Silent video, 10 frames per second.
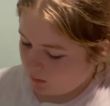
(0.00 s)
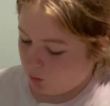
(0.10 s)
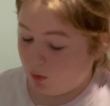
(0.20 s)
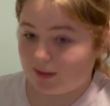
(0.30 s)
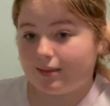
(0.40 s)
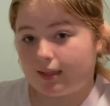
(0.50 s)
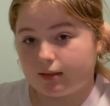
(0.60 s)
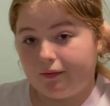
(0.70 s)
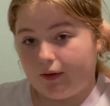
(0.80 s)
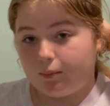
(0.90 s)
Well,
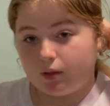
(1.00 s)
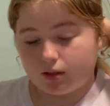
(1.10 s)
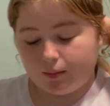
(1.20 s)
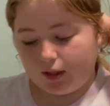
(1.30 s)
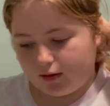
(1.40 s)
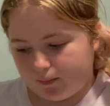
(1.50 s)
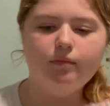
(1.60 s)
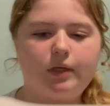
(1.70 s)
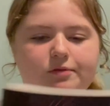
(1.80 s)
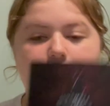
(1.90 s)
exactly five books a month.
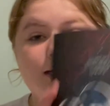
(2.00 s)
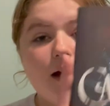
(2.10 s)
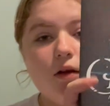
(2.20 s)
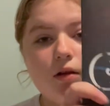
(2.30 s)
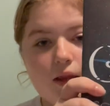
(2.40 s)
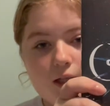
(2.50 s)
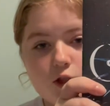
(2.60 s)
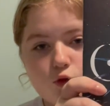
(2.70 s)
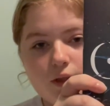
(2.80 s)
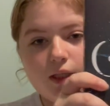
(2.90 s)
But for right now, let's
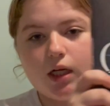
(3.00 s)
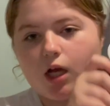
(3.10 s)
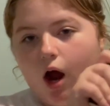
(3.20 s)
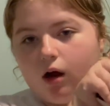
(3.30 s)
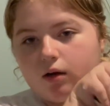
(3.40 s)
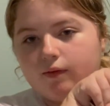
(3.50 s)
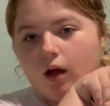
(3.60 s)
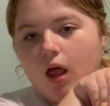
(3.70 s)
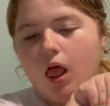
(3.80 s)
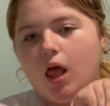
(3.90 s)
read
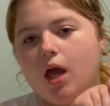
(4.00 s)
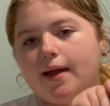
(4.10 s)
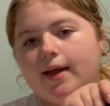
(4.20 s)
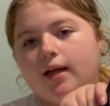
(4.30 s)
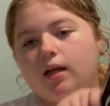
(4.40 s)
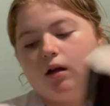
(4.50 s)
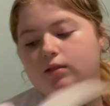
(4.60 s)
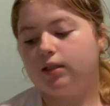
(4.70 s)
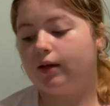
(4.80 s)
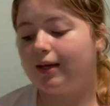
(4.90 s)
Caraval, and I'll
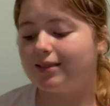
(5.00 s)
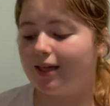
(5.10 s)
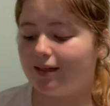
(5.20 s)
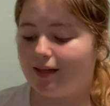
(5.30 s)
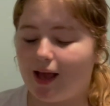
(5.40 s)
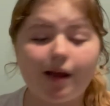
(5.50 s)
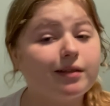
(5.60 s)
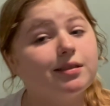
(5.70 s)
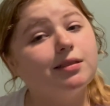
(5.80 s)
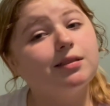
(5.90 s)
see you guys in
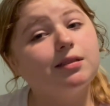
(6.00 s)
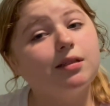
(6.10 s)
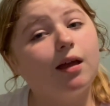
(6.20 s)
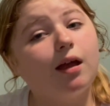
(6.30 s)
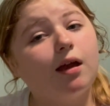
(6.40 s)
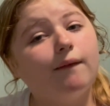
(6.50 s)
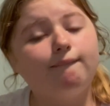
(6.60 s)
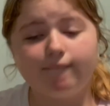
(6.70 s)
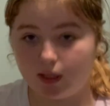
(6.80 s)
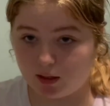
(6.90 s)
next
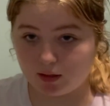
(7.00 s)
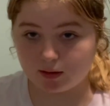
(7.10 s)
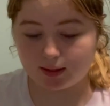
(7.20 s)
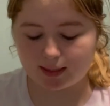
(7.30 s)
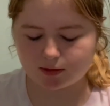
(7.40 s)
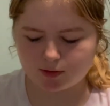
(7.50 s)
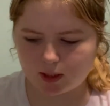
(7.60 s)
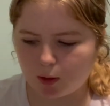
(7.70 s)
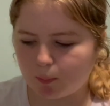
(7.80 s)
video, in the next video.